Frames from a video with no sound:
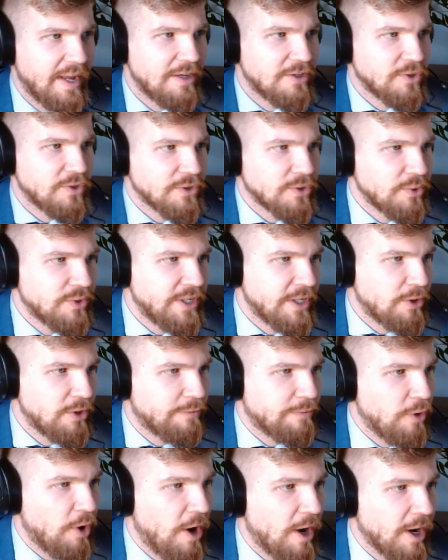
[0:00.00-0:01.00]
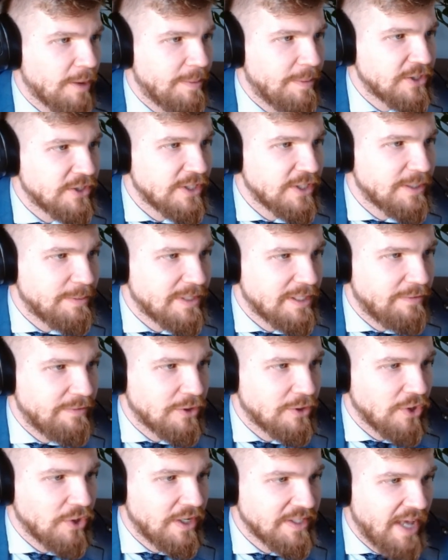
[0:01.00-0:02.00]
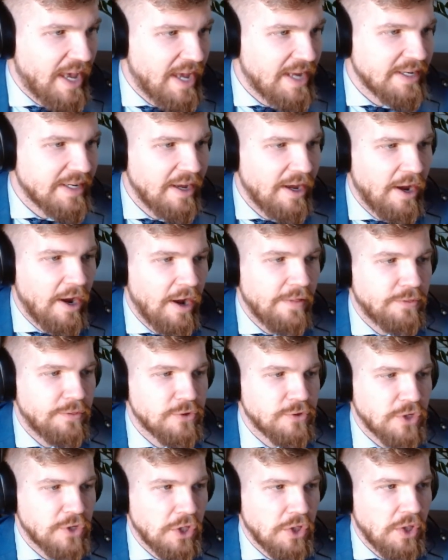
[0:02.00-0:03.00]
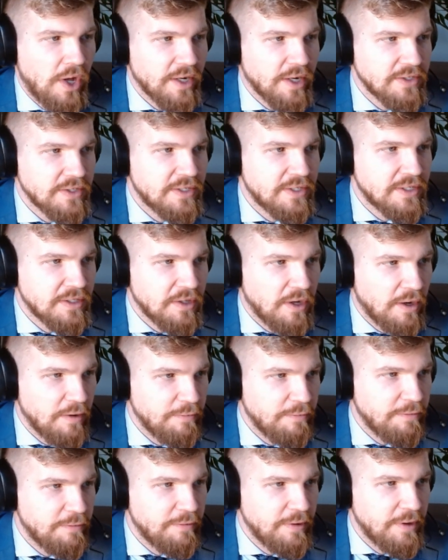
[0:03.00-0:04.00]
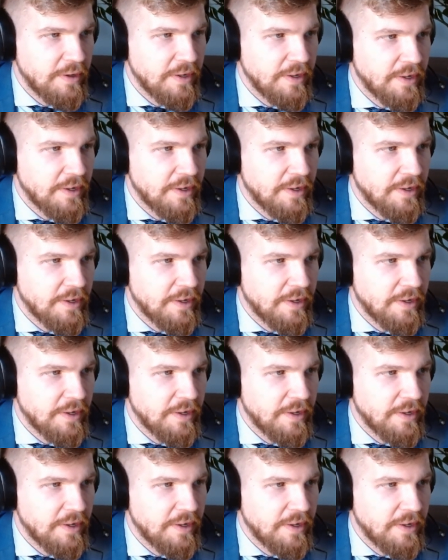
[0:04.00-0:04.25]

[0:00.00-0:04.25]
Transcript: so let's go take a look for occupation specific draws. And there's a lot of stuff